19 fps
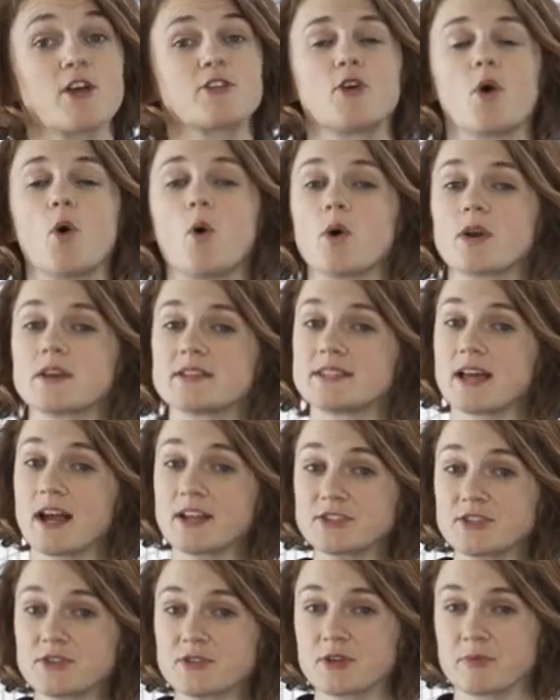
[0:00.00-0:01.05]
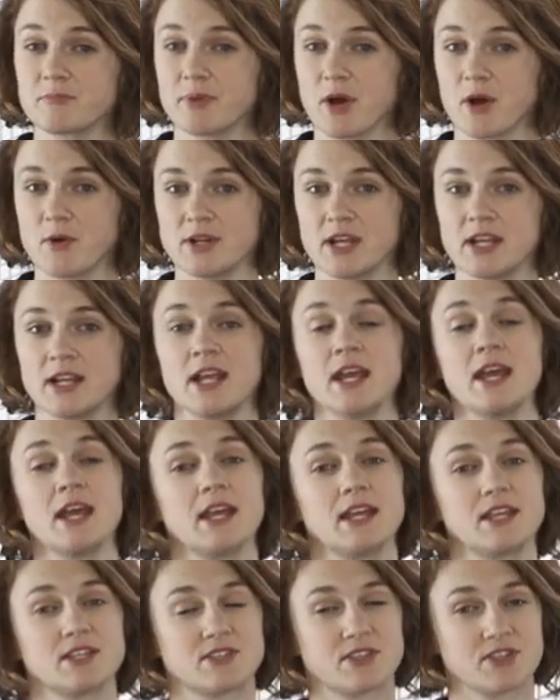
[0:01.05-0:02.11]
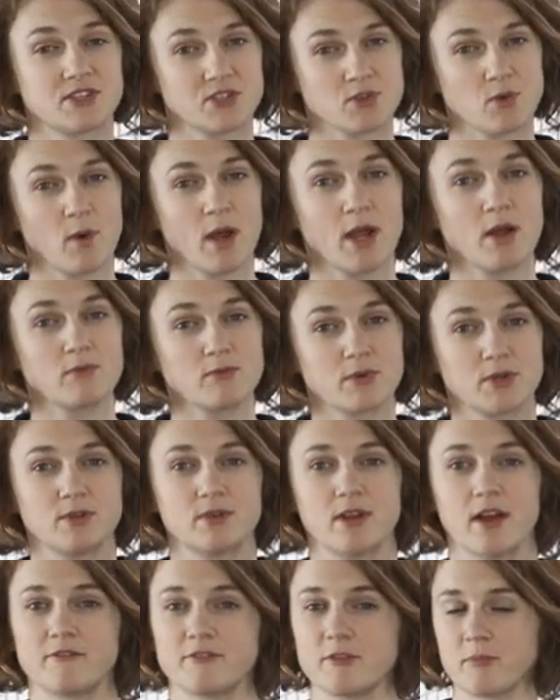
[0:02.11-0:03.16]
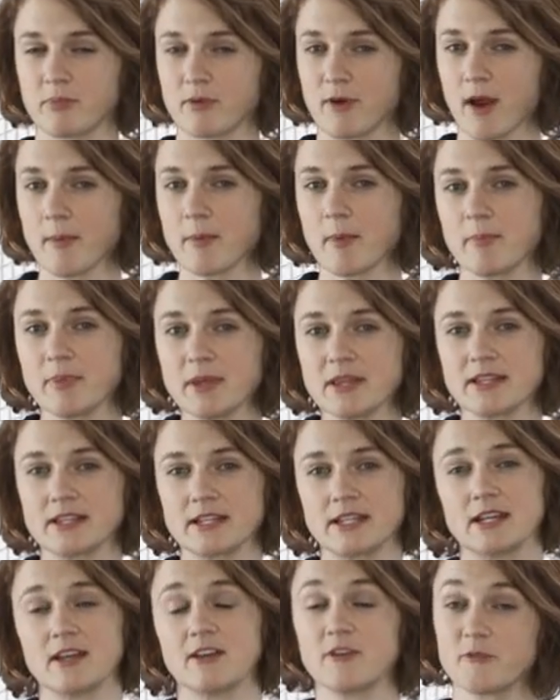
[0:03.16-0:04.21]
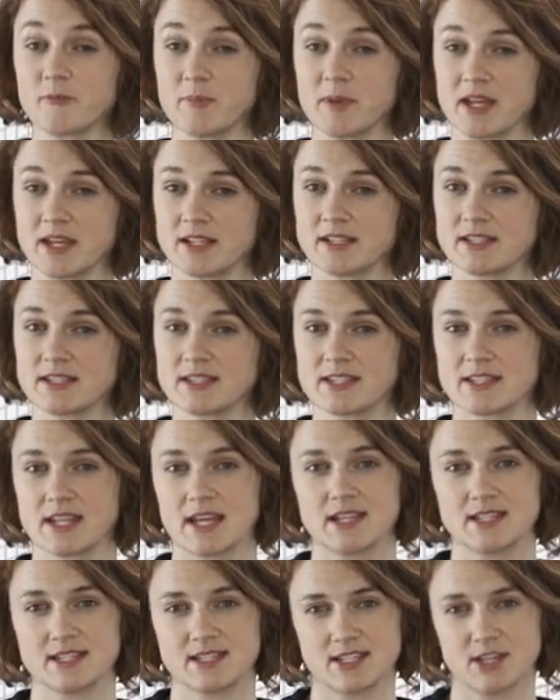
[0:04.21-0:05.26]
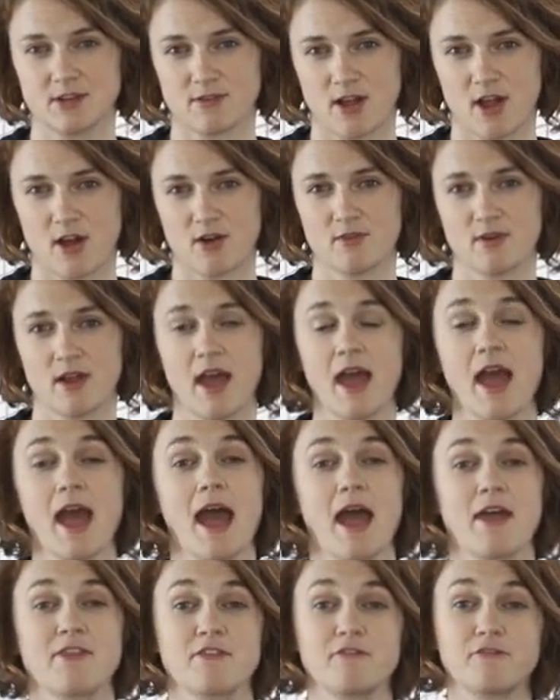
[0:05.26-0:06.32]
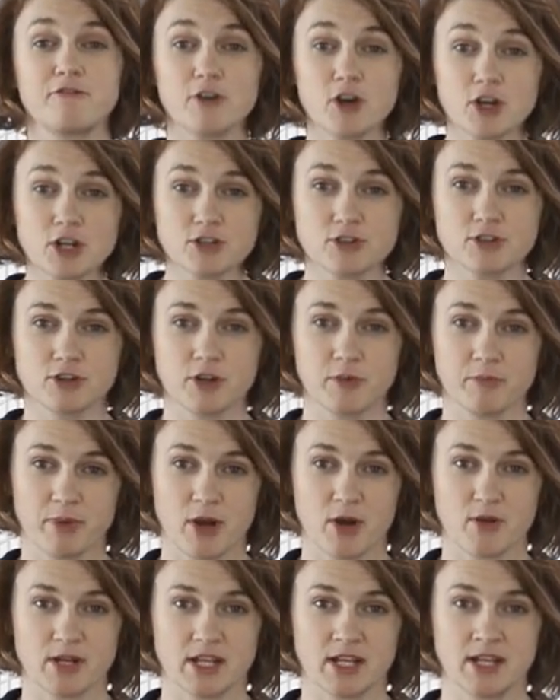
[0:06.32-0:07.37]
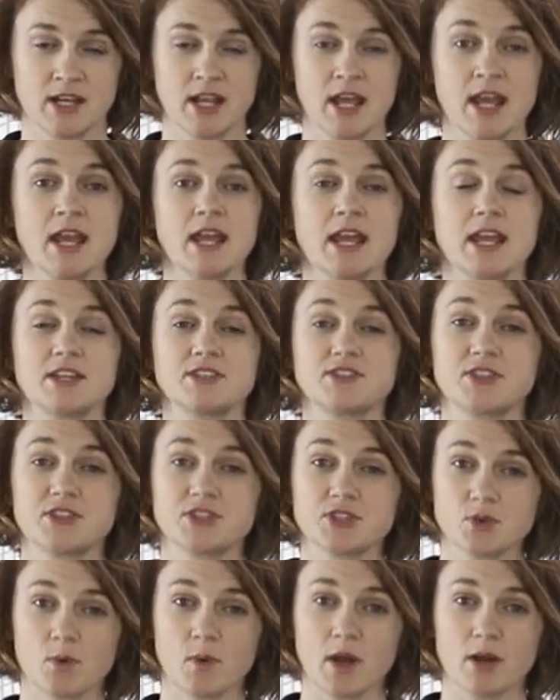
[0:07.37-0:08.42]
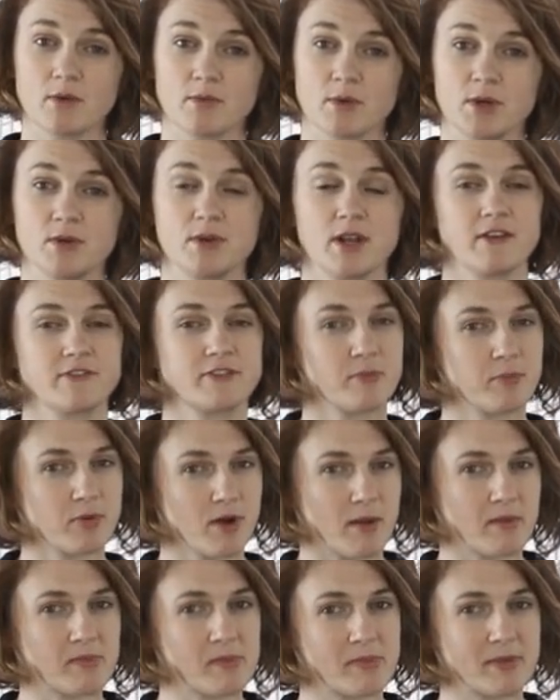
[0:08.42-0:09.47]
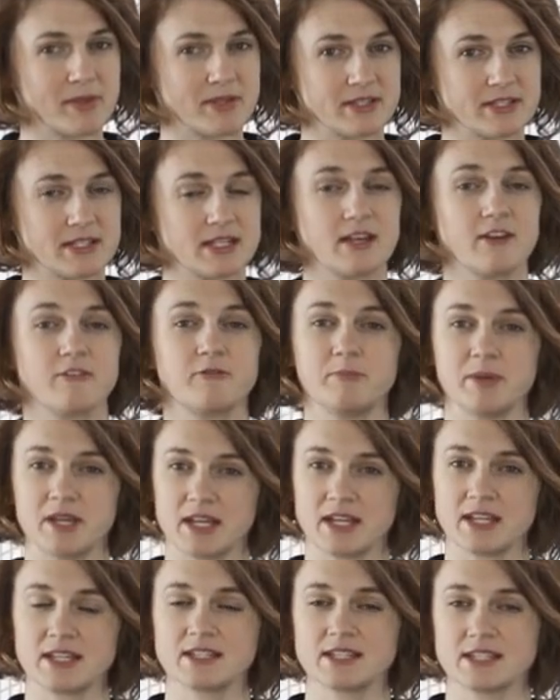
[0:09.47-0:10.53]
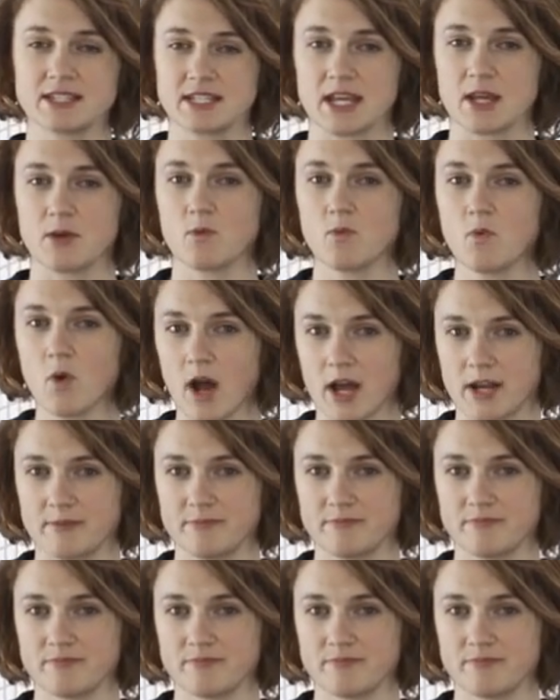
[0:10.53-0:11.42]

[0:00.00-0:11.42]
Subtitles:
The horizontal component is the square root of the probability of being in state 0, and the vertical component is the square root of the probability of being in state 1.